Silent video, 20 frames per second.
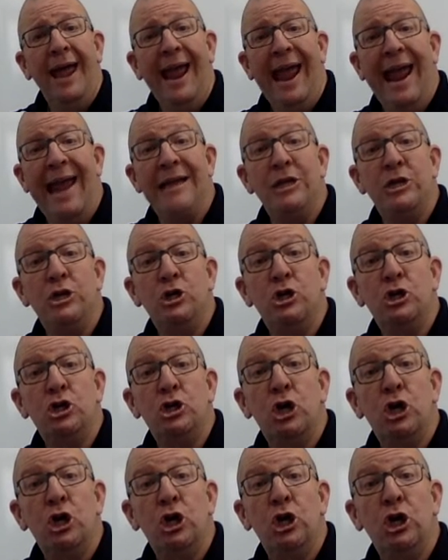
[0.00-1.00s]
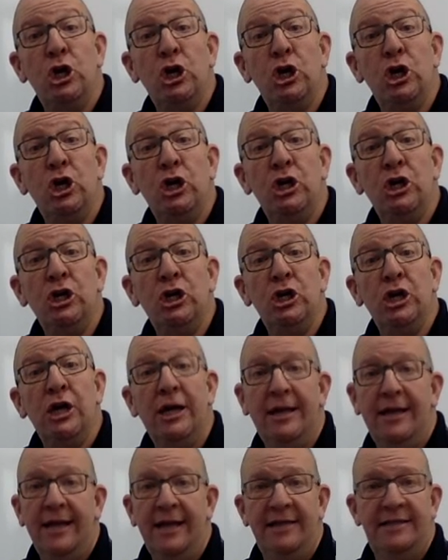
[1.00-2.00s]
h.
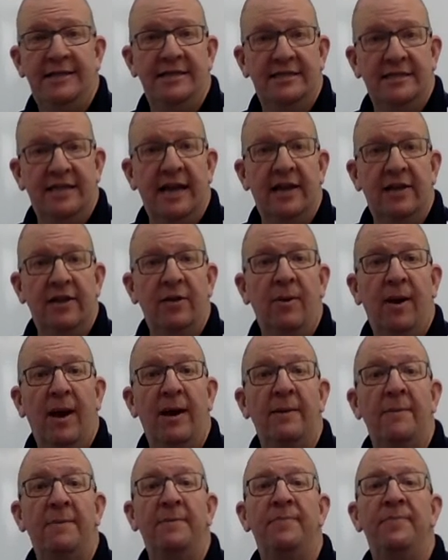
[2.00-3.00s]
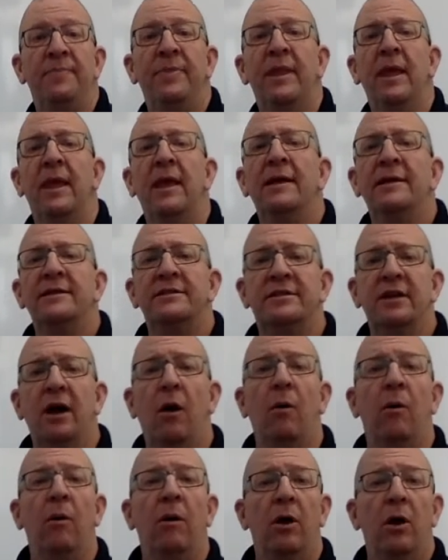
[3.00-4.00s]
That's exactly right.
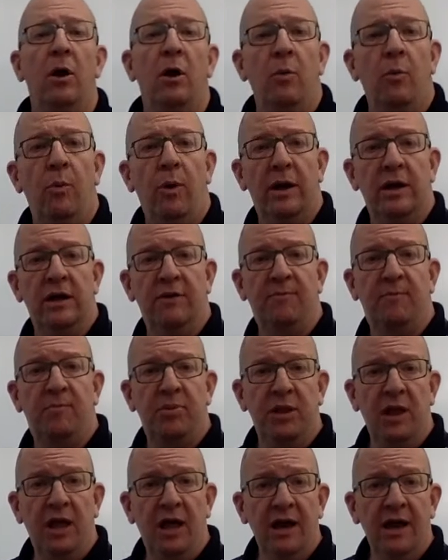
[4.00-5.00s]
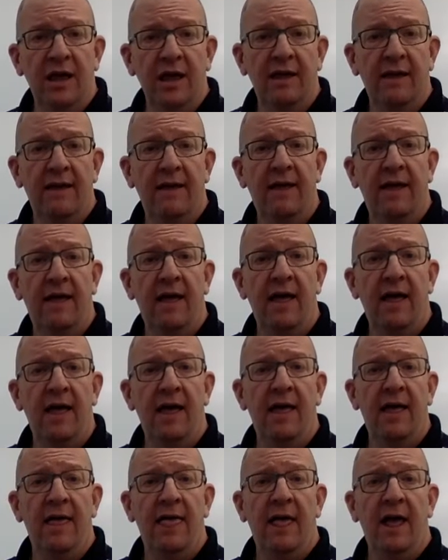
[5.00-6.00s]
So we're going to plug
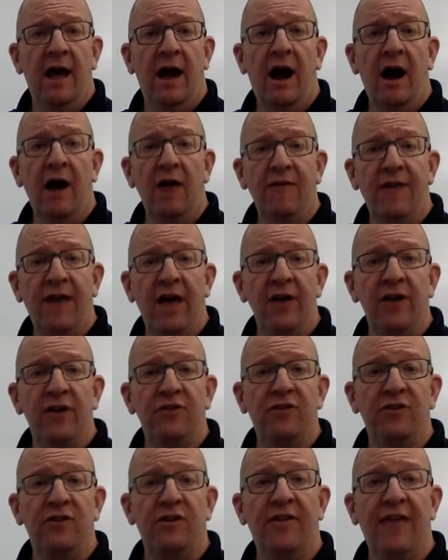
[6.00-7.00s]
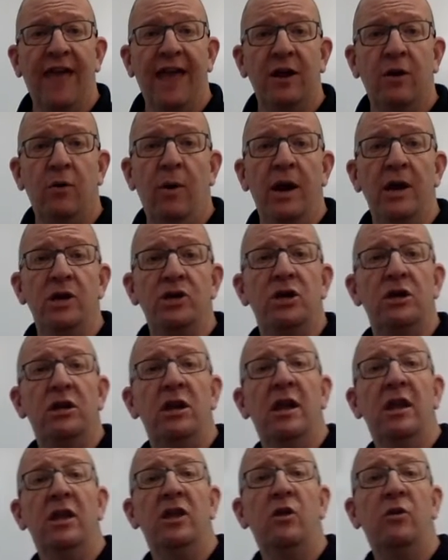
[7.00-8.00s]
our values into that
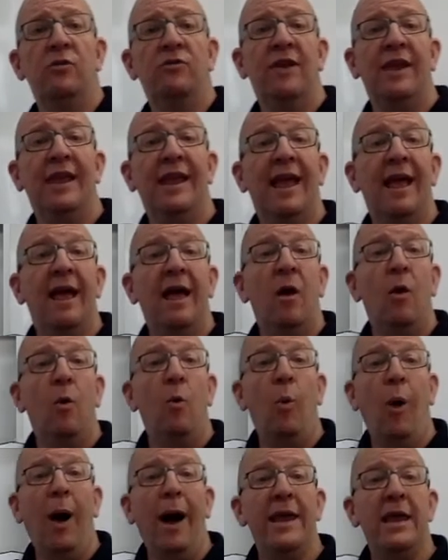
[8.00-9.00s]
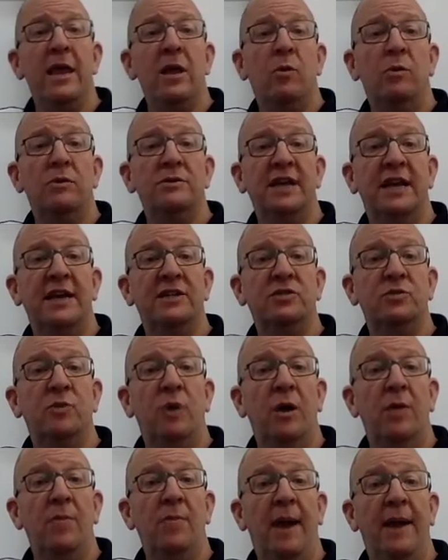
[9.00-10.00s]
equation using y equals x
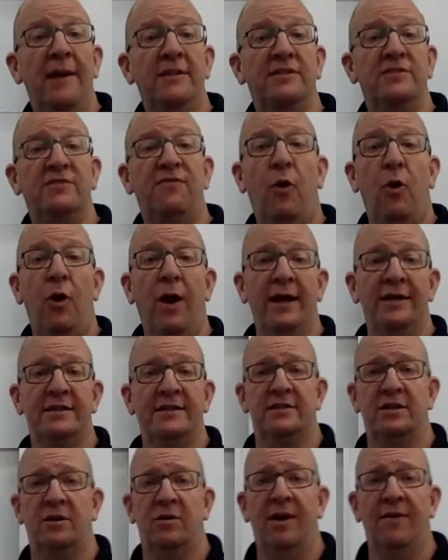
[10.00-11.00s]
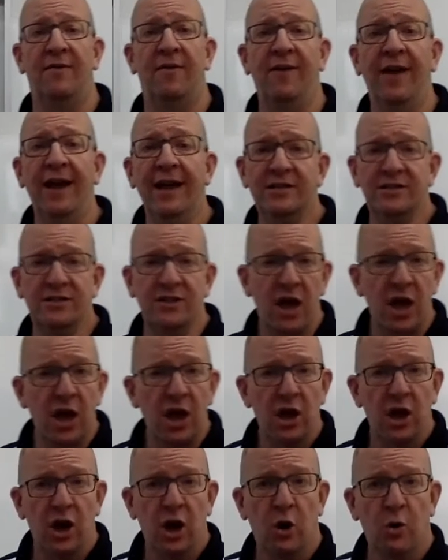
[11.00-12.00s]
squared minus 4x as our f of x,
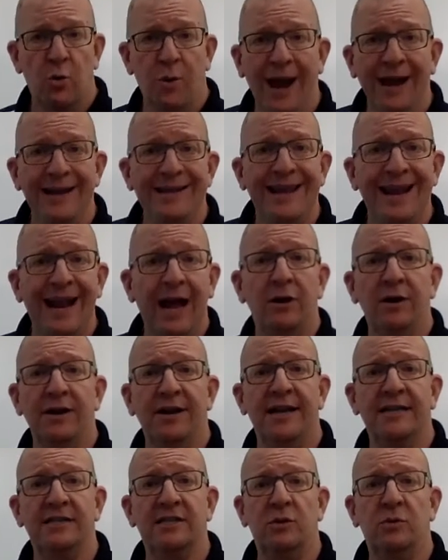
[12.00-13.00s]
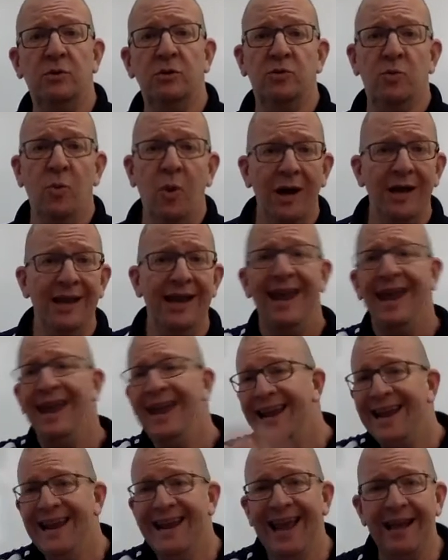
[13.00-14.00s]
grind it out at x equals 1,
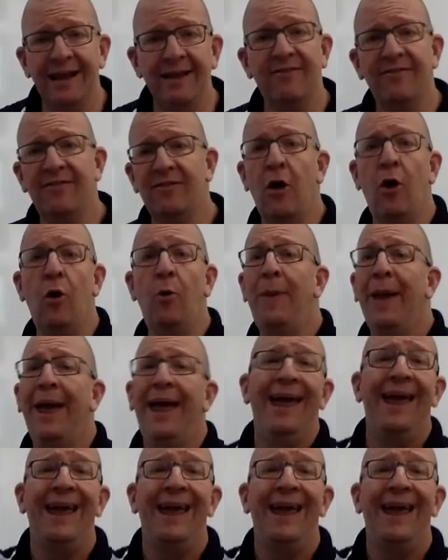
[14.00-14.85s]
get a slope,